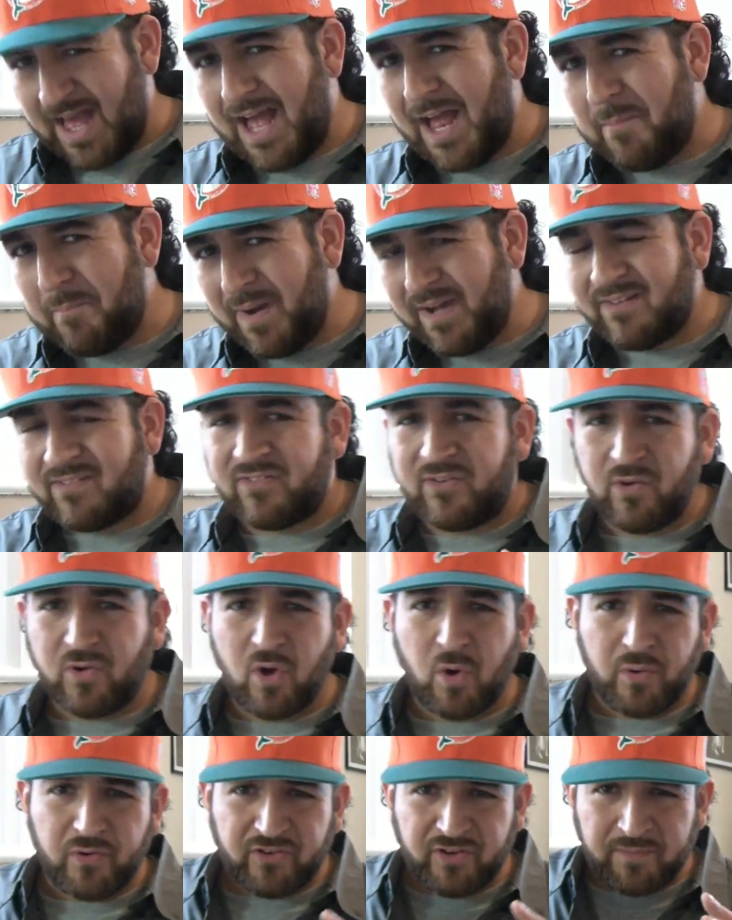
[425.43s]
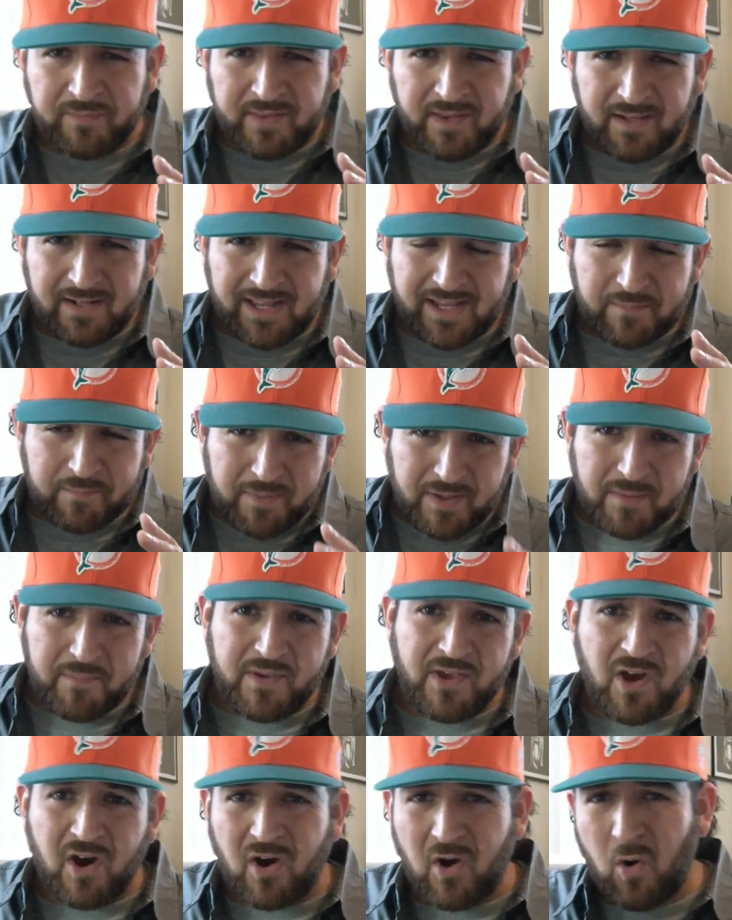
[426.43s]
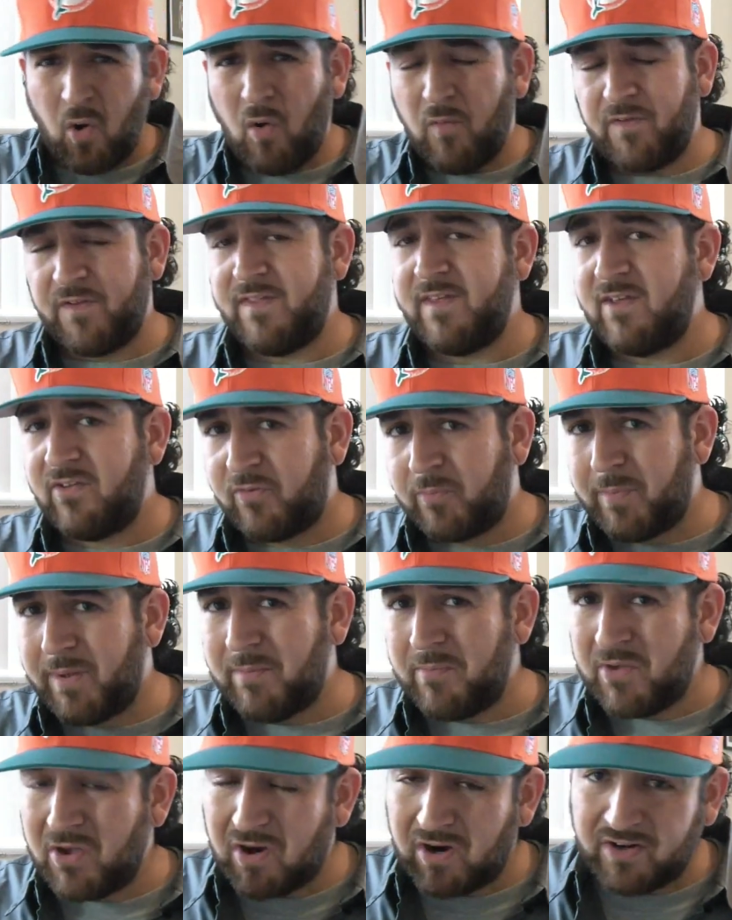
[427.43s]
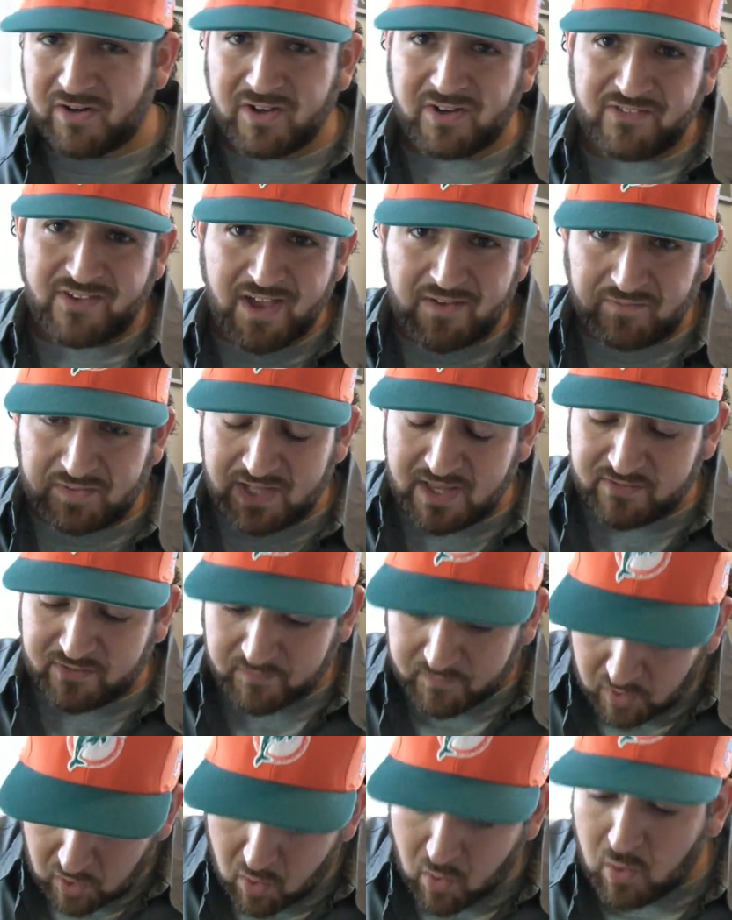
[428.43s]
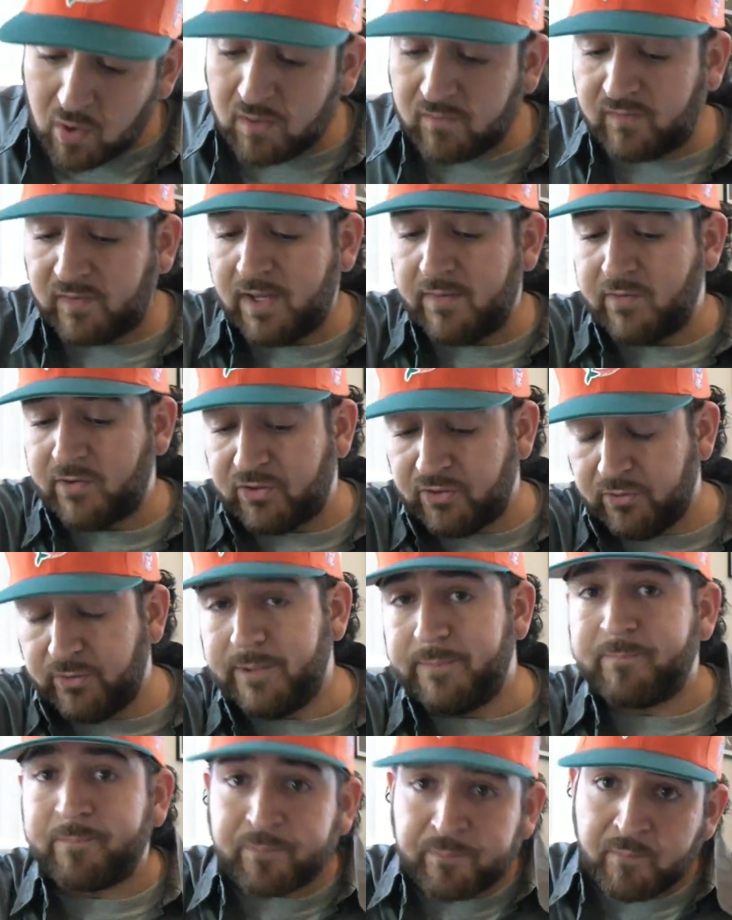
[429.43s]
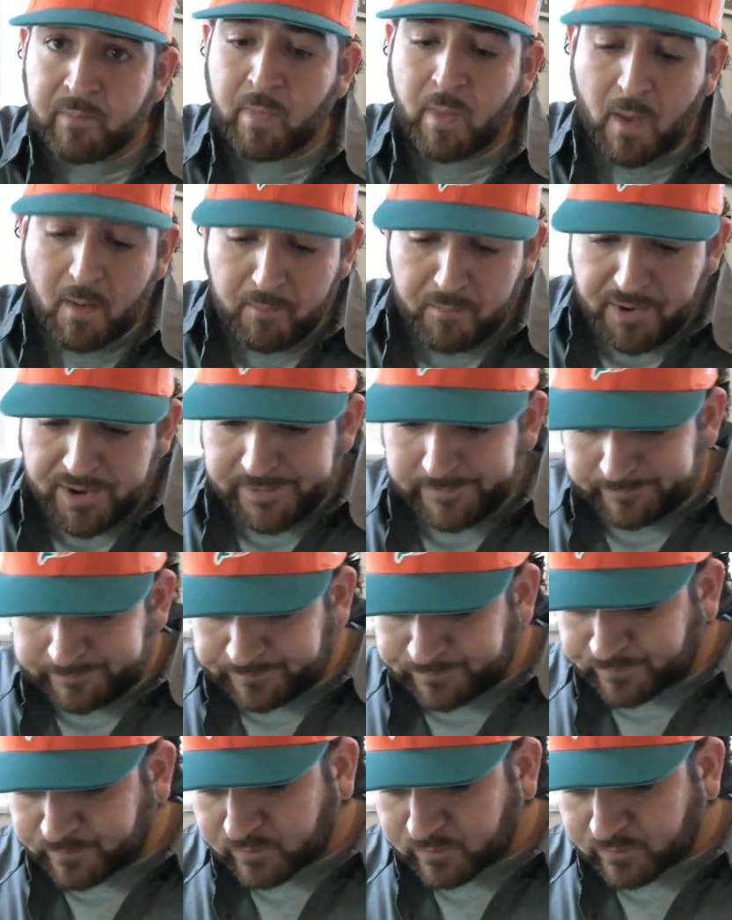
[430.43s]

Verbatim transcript: I might still go with something like PBR over this. PBR does have less of a corn flavor to it, but